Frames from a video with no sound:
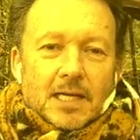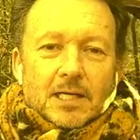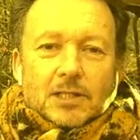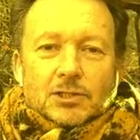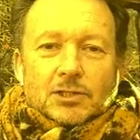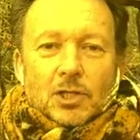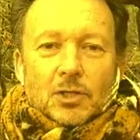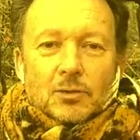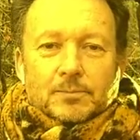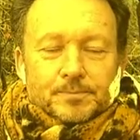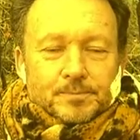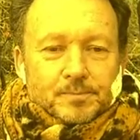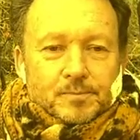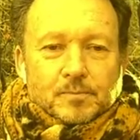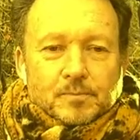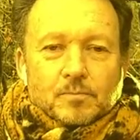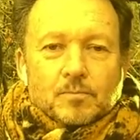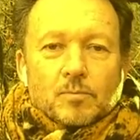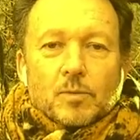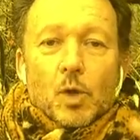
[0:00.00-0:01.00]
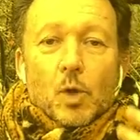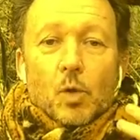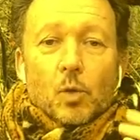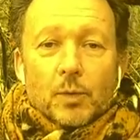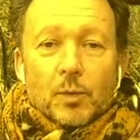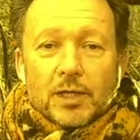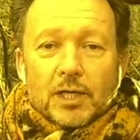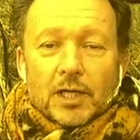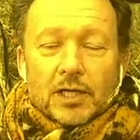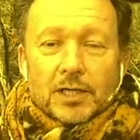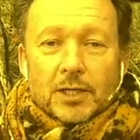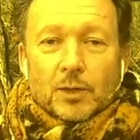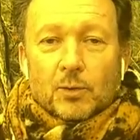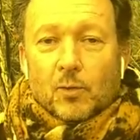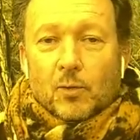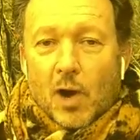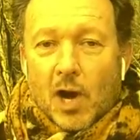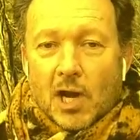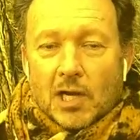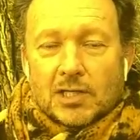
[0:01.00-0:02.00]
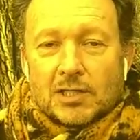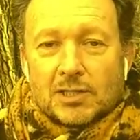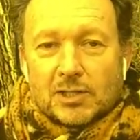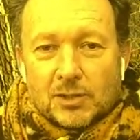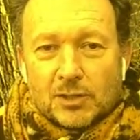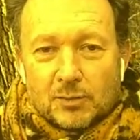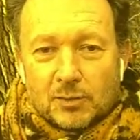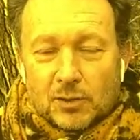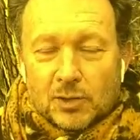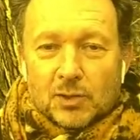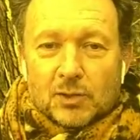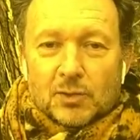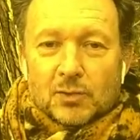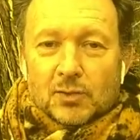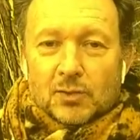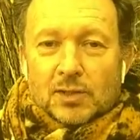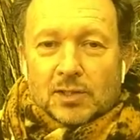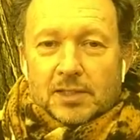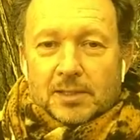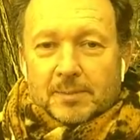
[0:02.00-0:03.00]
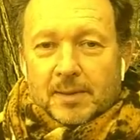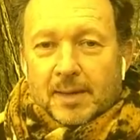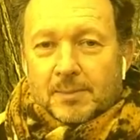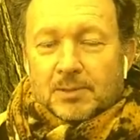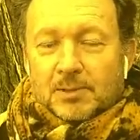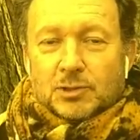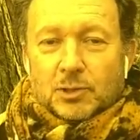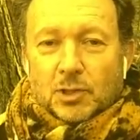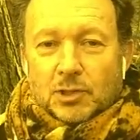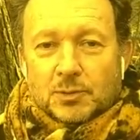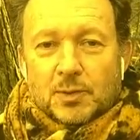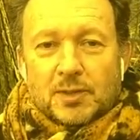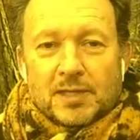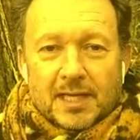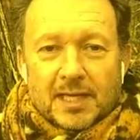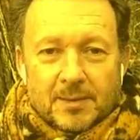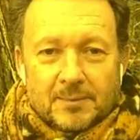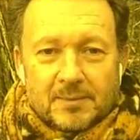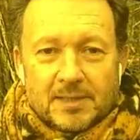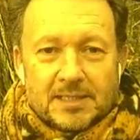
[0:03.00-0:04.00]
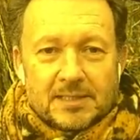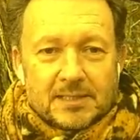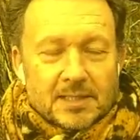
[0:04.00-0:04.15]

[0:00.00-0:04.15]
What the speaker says: So we are going to walk through the Publish course with him.